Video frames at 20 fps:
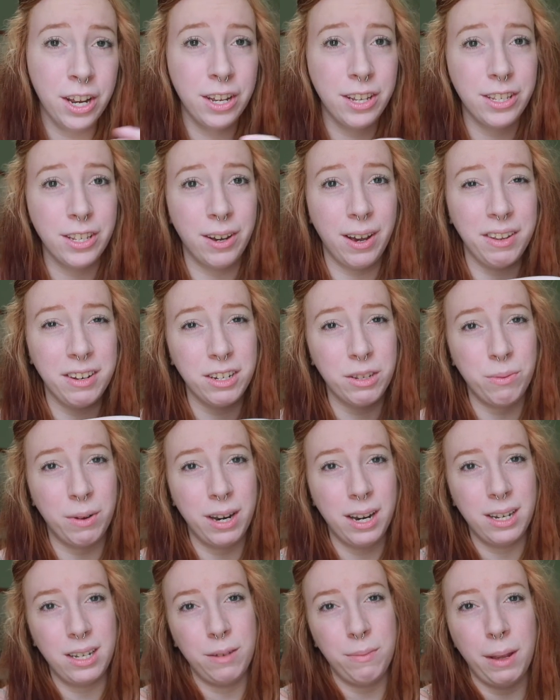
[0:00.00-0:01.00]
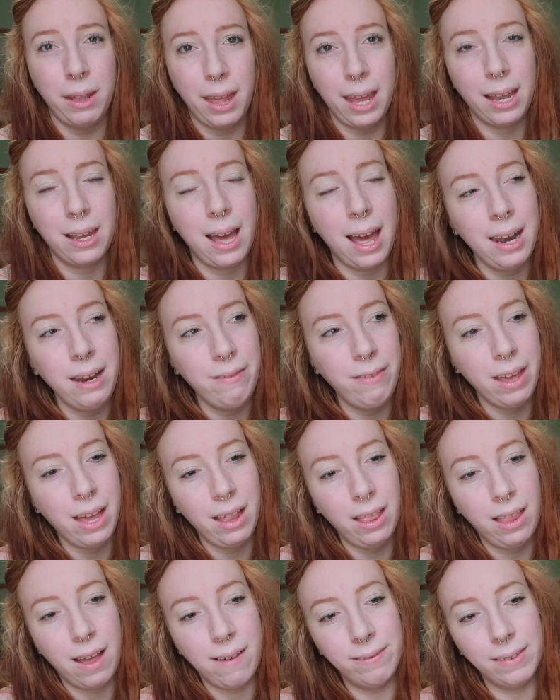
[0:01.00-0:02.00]
So I just wanted it to be like kind of like
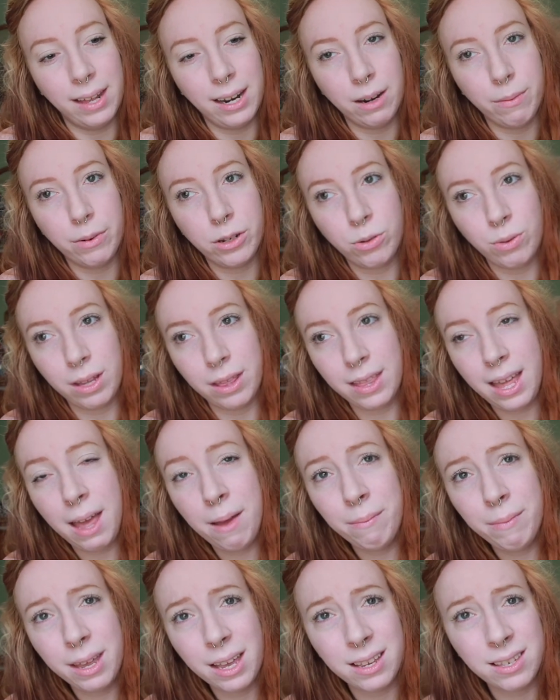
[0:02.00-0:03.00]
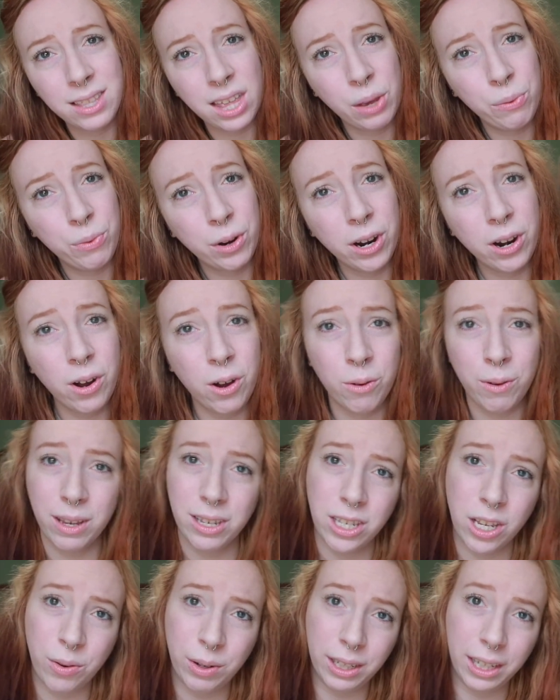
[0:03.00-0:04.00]
a love letter between them, because they were
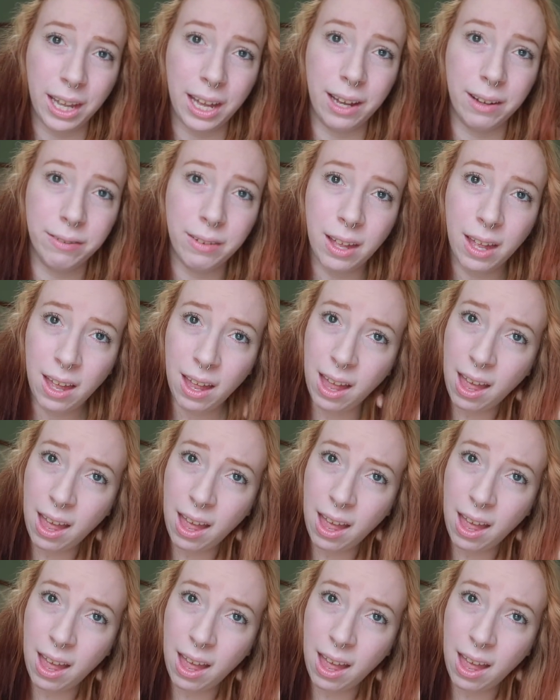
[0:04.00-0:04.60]
always so in love.